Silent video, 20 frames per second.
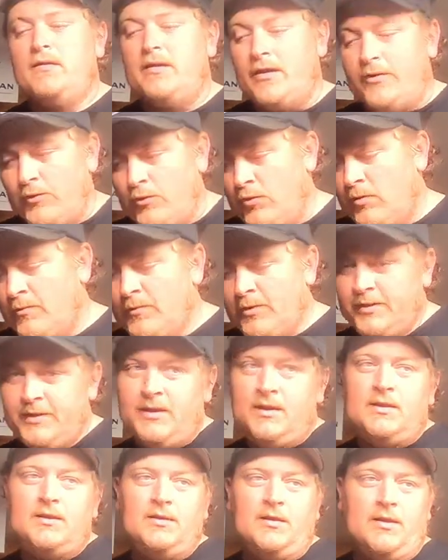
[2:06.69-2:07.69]
Now,
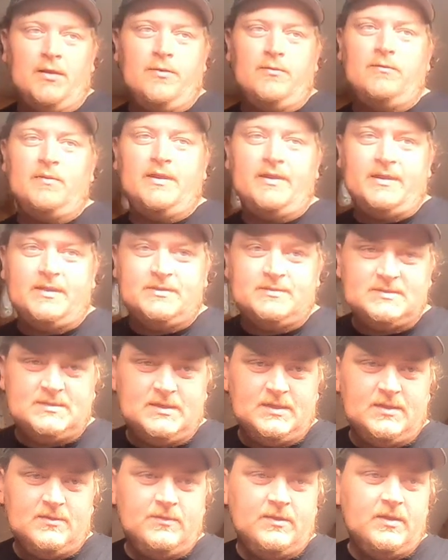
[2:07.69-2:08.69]
normally, you know, like I
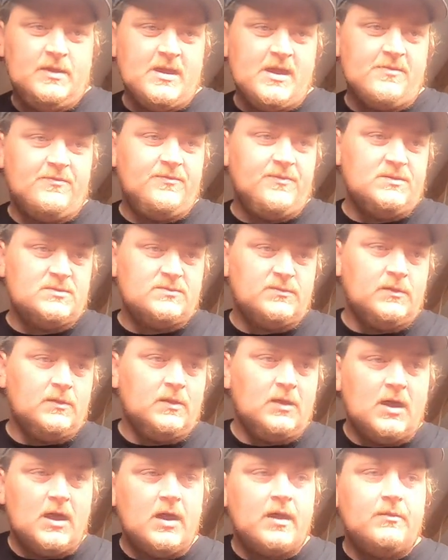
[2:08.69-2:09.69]
said, I've fished with a
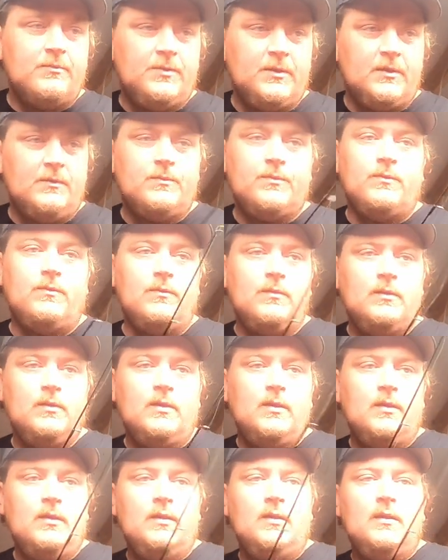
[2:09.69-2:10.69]
lot of people
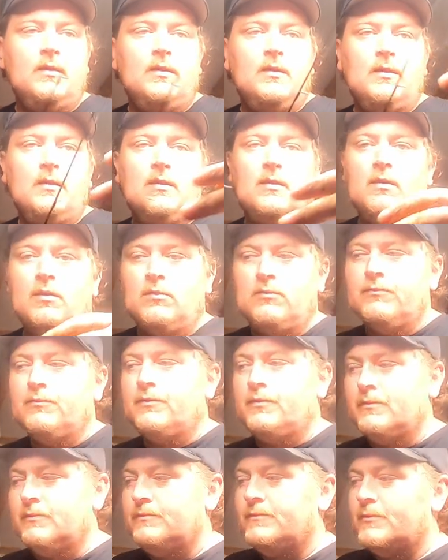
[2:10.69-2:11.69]

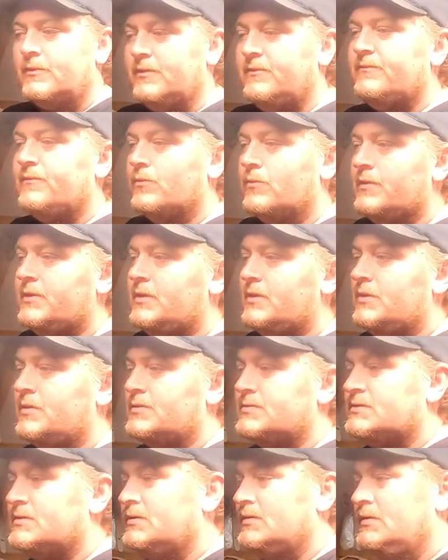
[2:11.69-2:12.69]
over the three, four
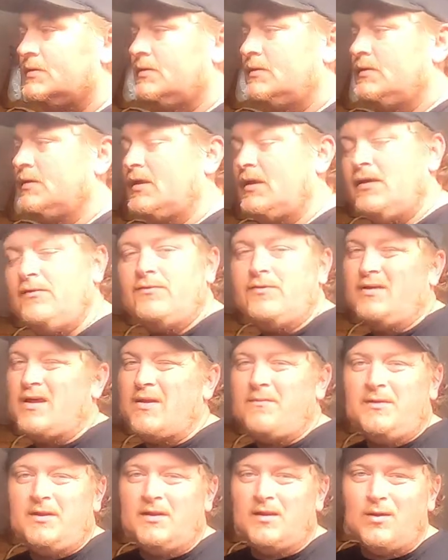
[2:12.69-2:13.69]
years. And even,
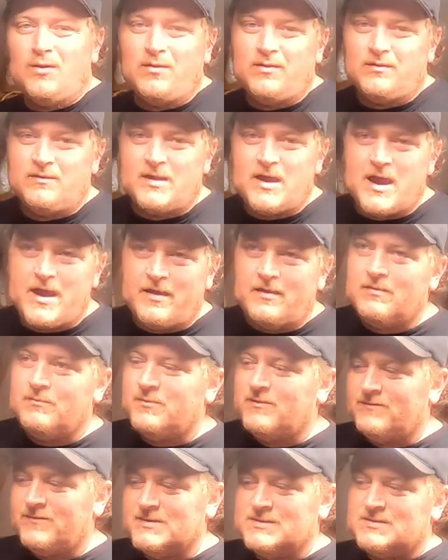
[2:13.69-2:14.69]
I mean, longer than that.
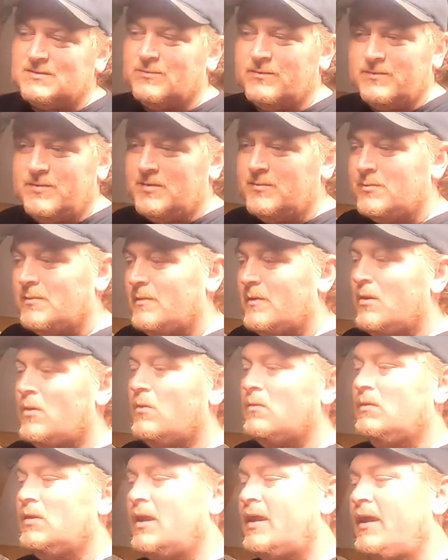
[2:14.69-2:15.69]
I've been fishing with people my
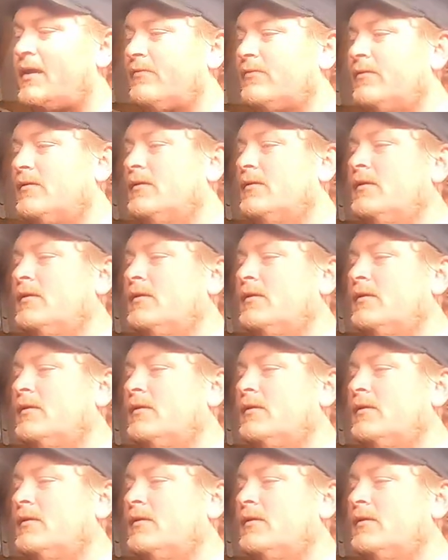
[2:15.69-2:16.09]
whole life.